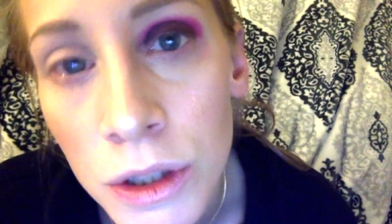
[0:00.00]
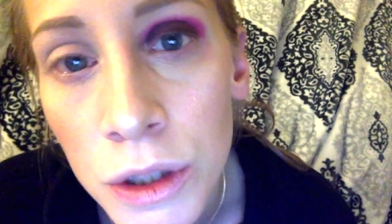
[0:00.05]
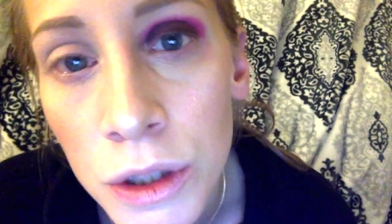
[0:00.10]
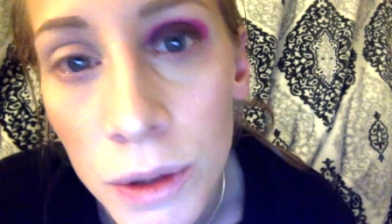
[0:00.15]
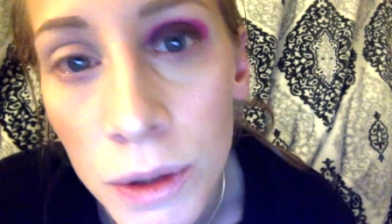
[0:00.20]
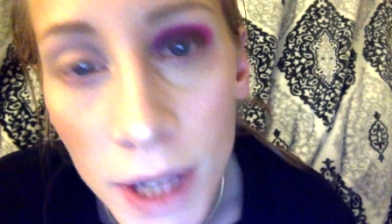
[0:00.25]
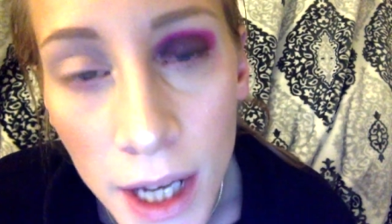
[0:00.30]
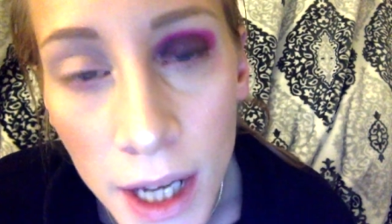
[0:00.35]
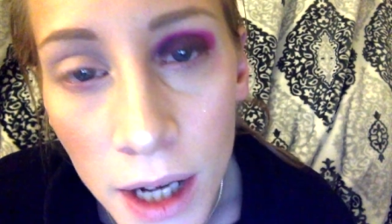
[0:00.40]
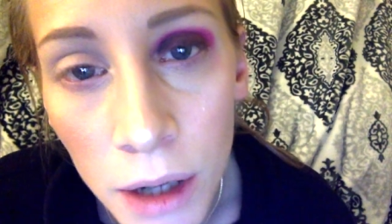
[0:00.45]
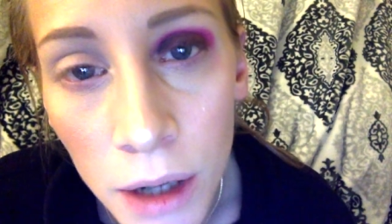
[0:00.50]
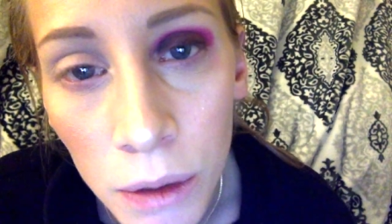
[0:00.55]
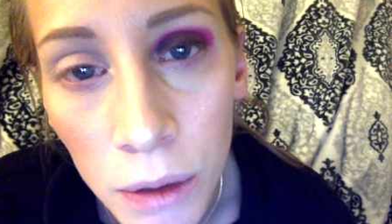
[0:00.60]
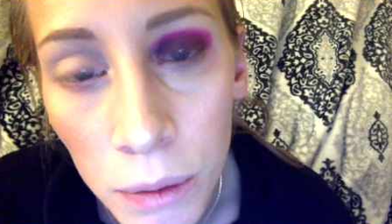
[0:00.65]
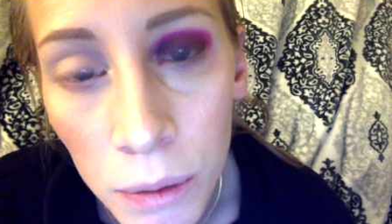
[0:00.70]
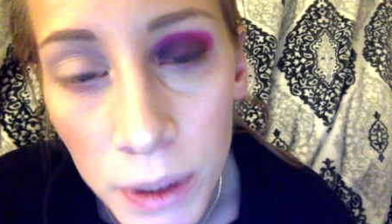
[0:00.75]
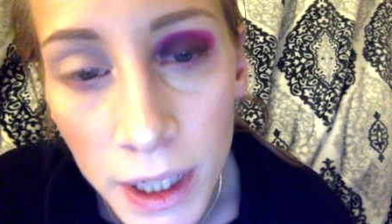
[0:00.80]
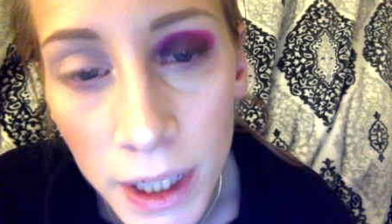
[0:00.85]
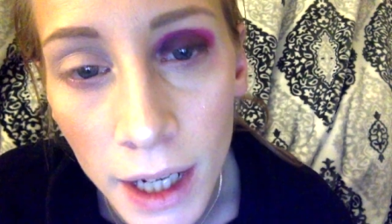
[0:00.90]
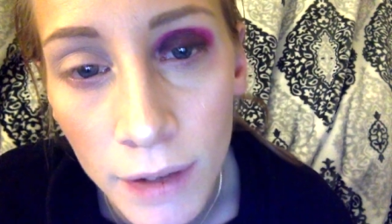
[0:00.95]
So
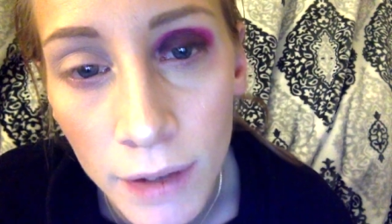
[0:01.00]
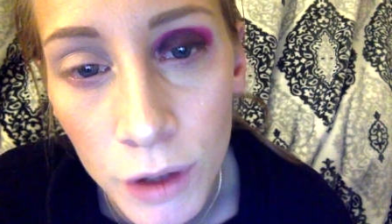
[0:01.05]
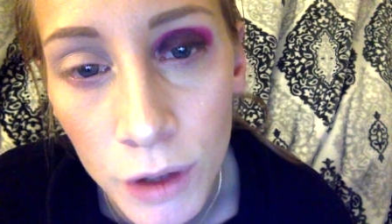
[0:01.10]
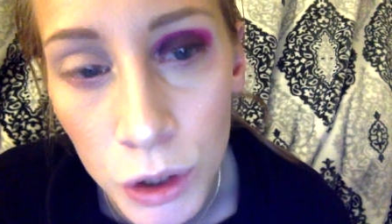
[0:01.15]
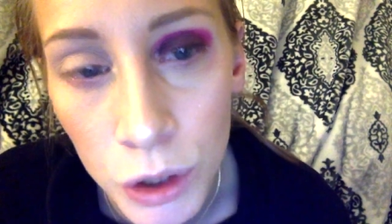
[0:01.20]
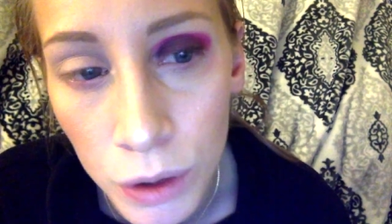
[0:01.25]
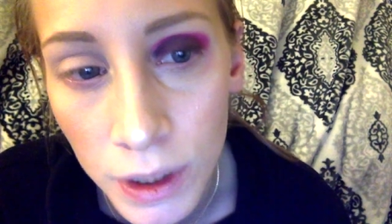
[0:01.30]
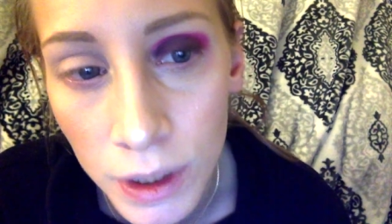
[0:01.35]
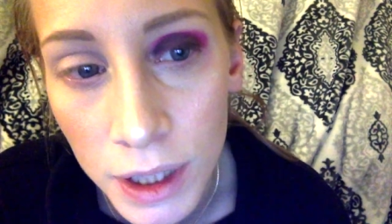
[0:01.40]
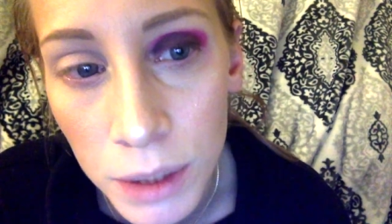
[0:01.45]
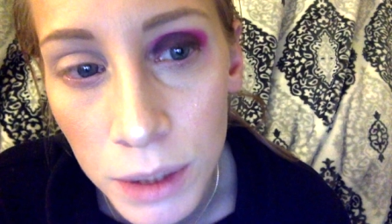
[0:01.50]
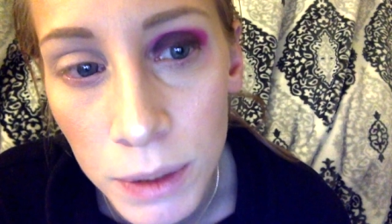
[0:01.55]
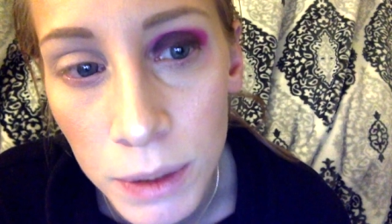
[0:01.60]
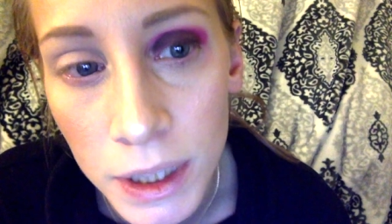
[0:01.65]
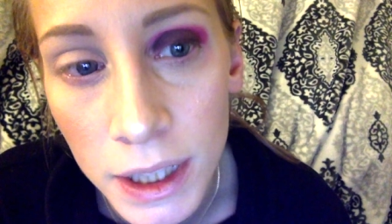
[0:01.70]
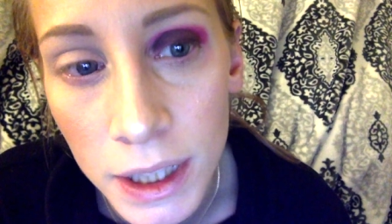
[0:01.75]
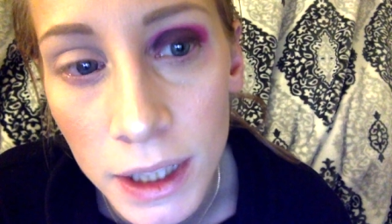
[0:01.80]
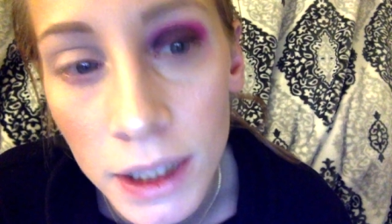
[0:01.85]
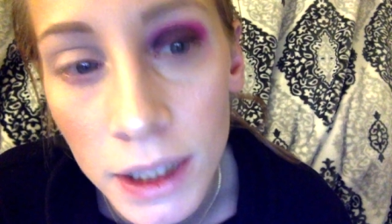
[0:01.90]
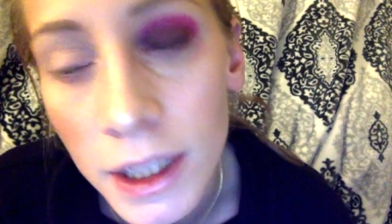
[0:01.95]
now we have a choice. We
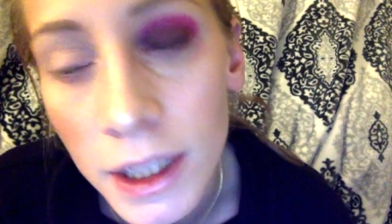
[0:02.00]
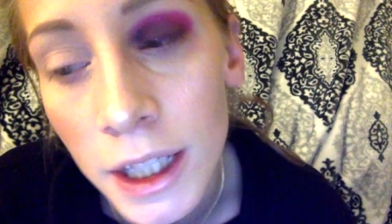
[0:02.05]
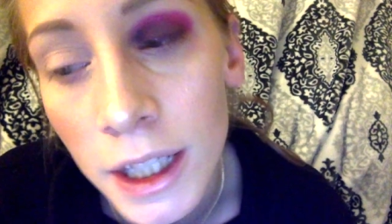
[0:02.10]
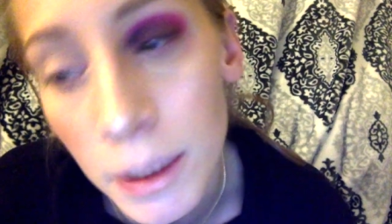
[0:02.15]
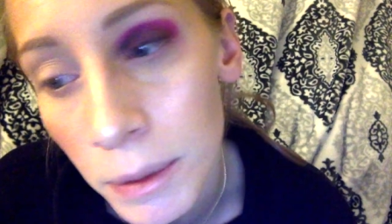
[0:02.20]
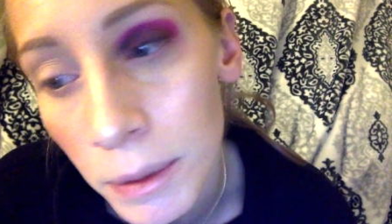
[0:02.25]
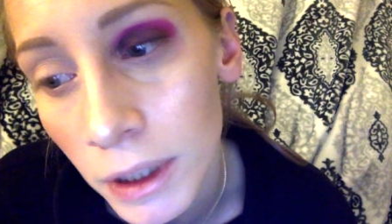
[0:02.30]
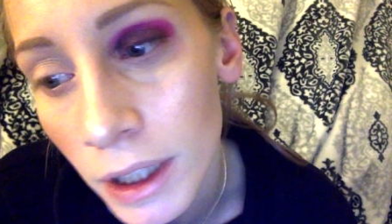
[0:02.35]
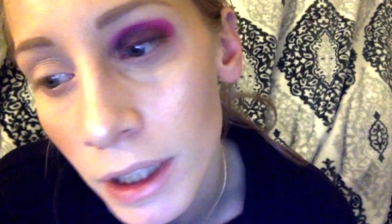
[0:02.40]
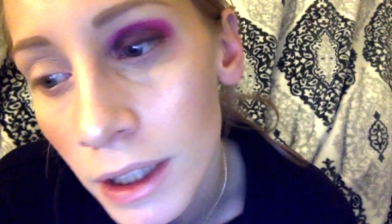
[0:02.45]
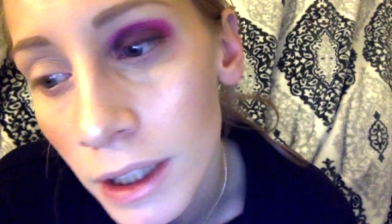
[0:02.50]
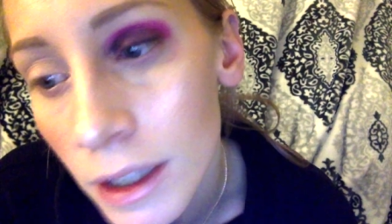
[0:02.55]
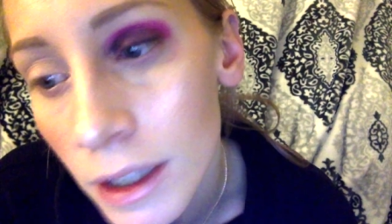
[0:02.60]
could either keep it like